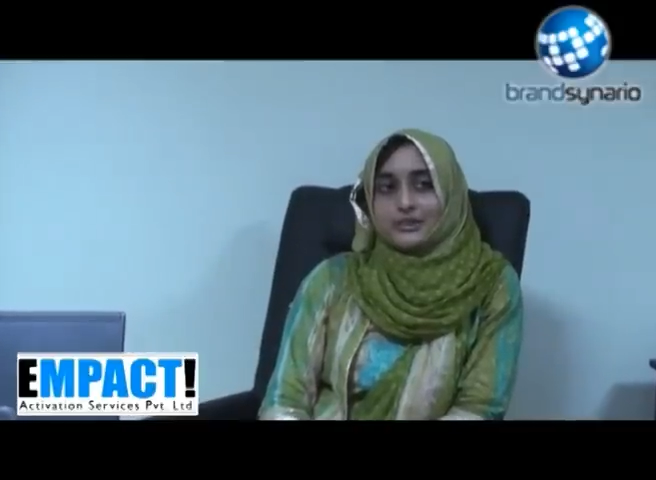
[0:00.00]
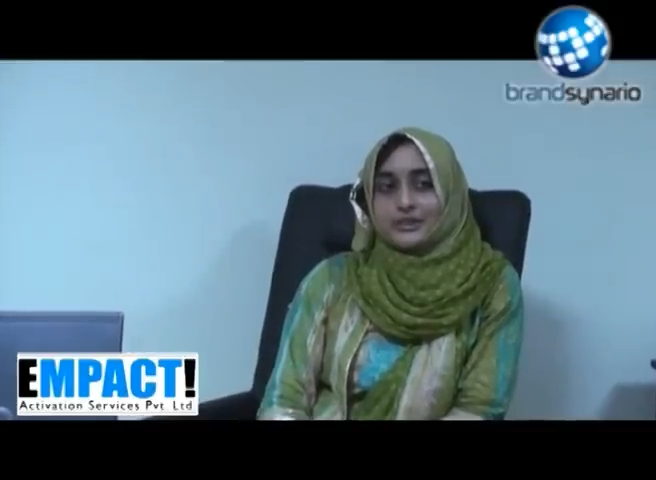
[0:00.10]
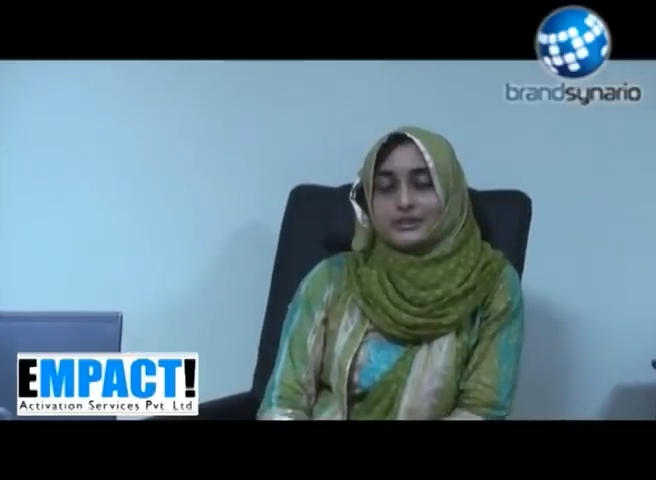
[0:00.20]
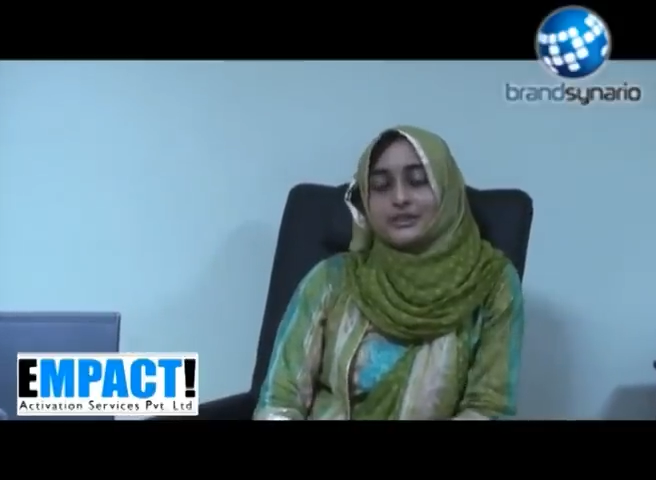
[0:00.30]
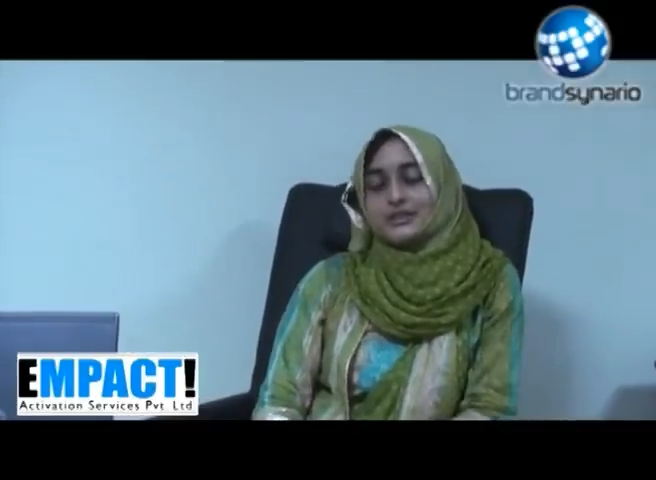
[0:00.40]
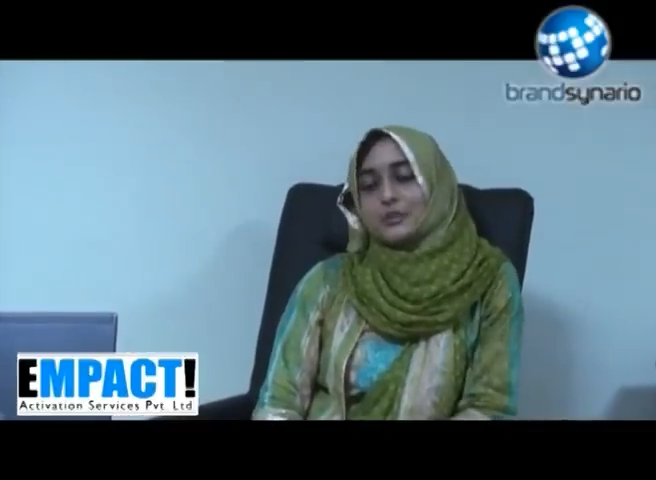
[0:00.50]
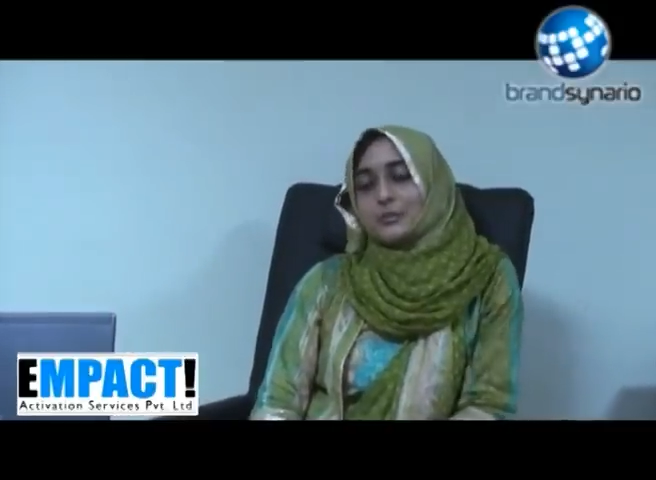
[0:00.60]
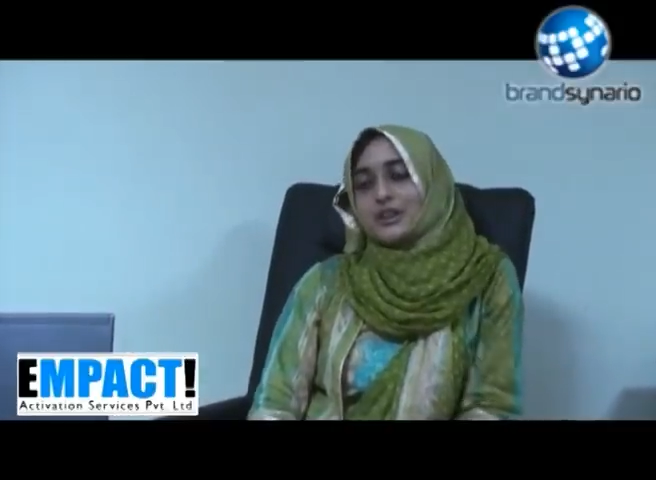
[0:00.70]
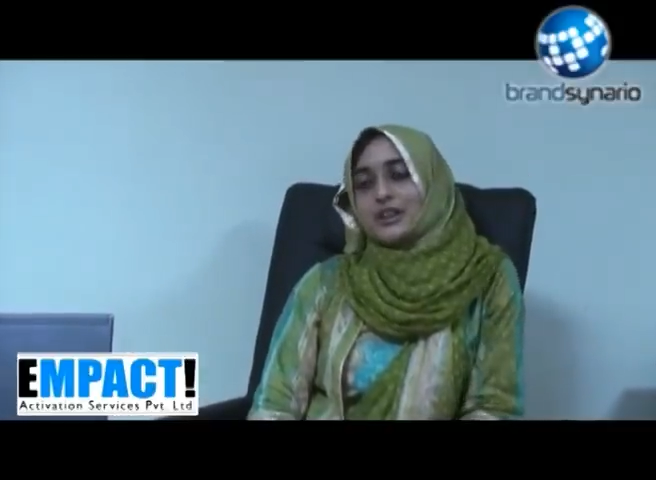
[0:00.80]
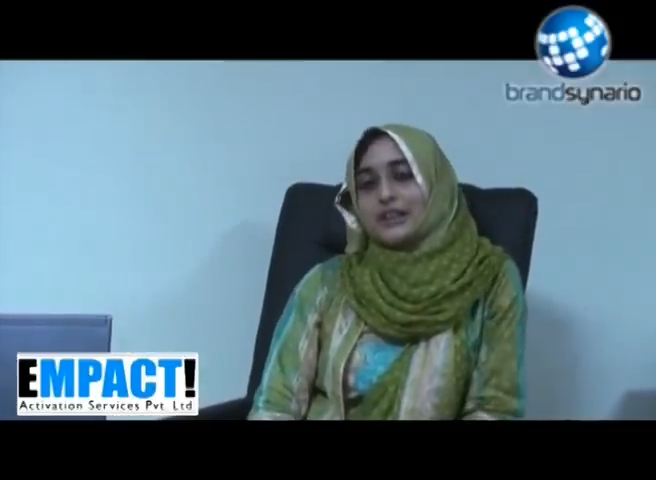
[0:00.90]
there's
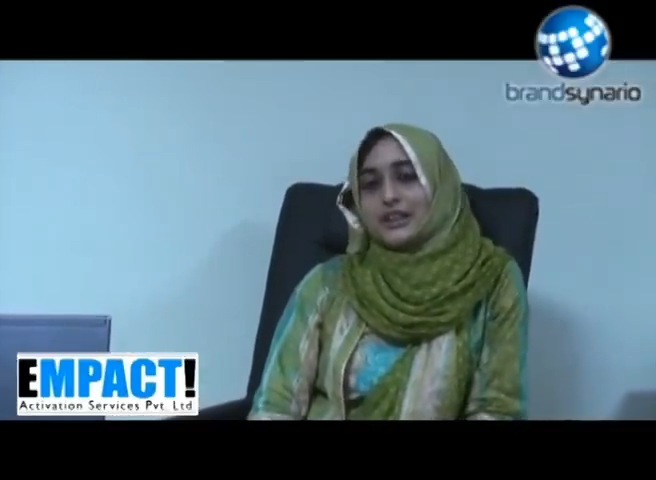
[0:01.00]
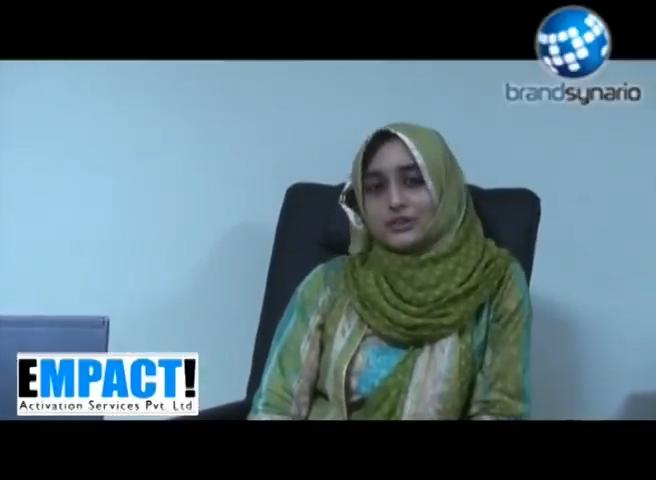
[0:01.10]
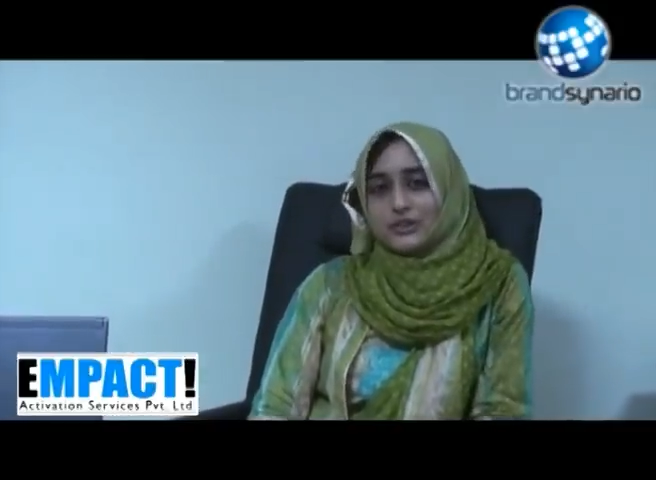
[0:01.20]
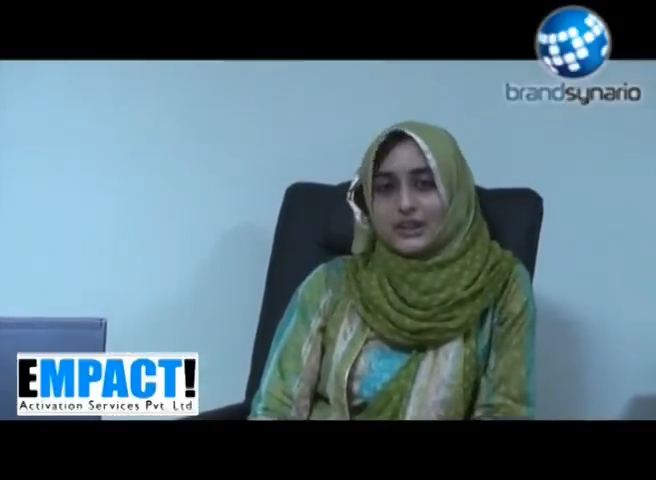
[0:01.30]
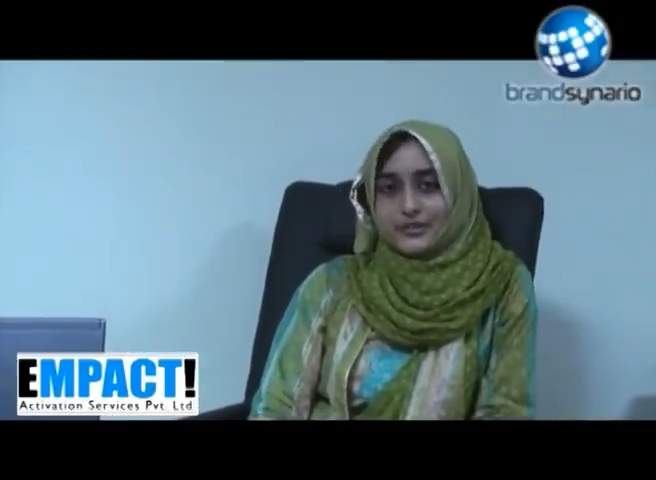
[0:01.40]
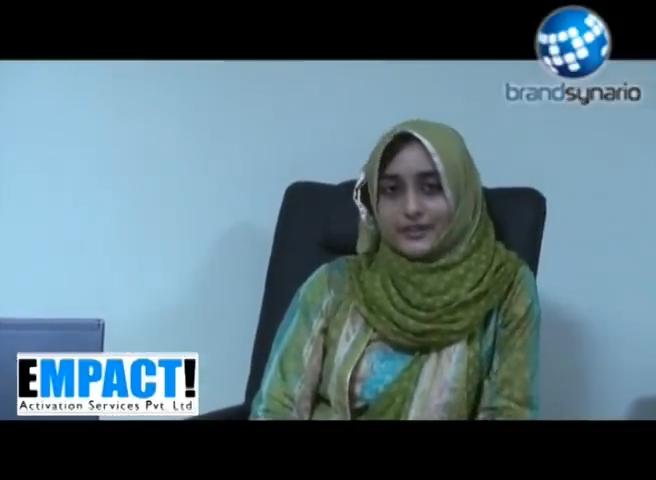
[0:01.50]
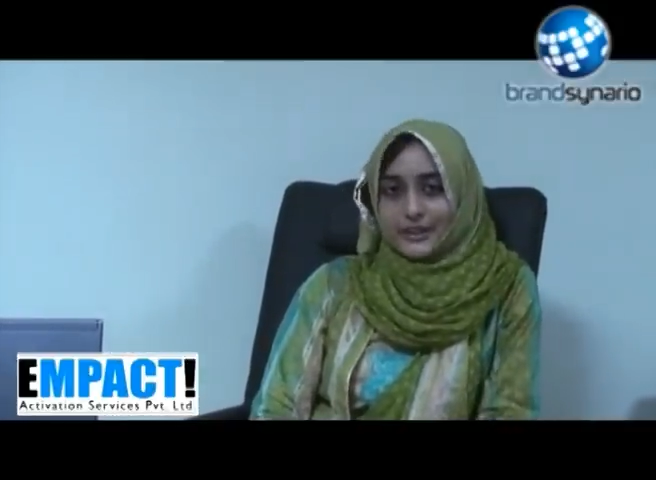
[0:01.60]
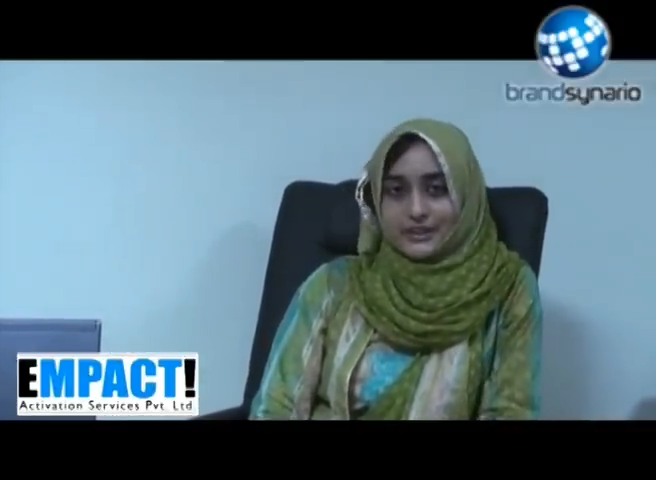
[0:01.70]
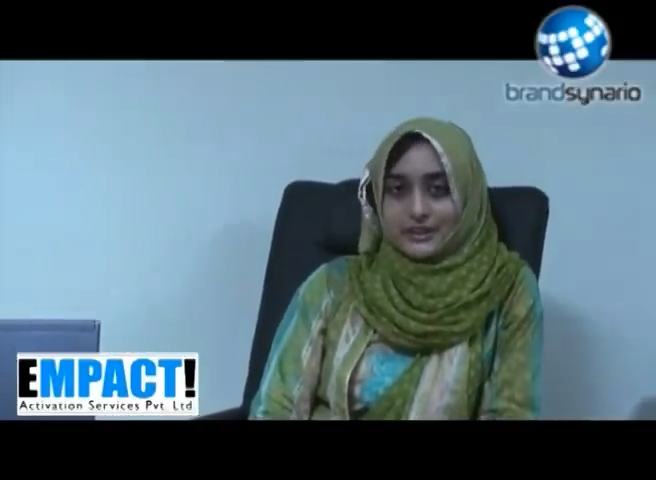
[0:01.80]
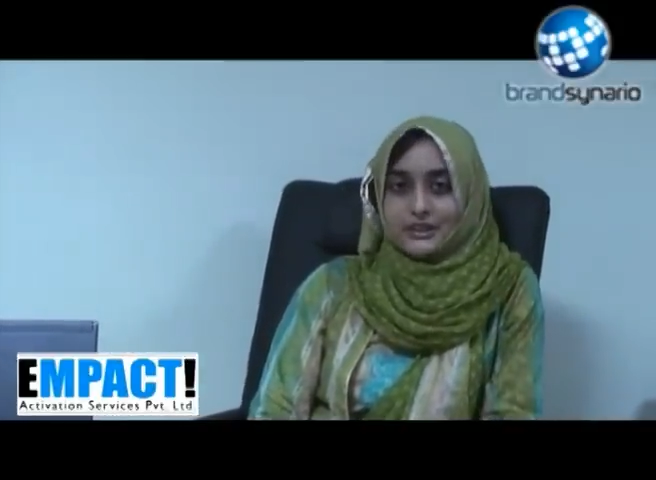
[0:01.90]
something I'd like to
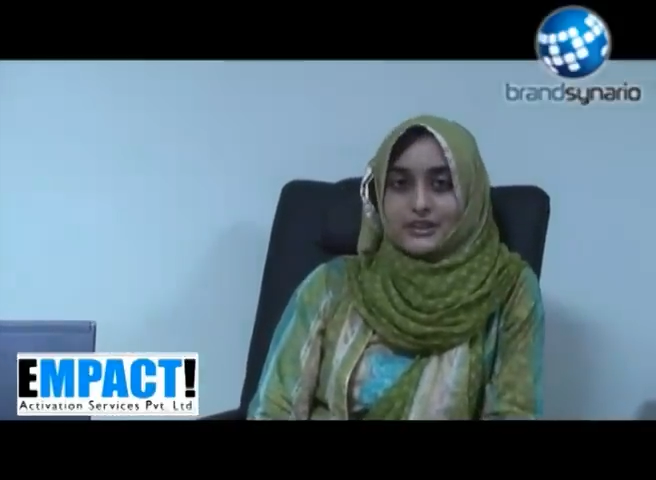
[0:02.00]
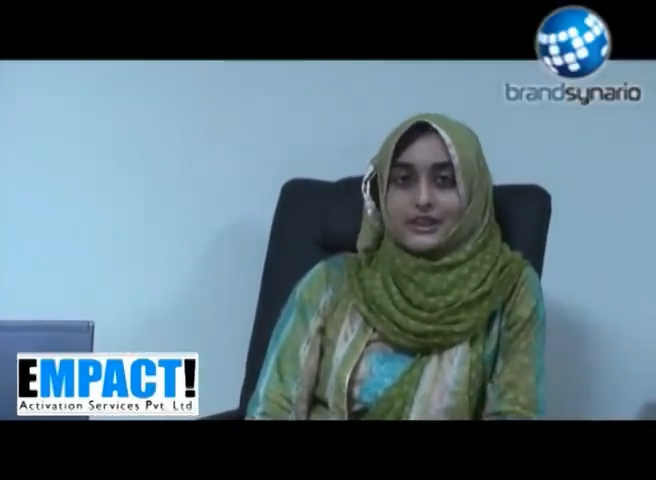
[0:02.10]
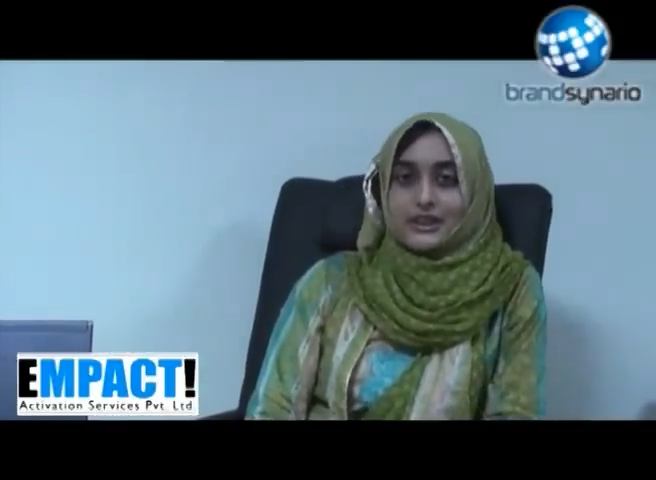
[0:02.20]
clarify here.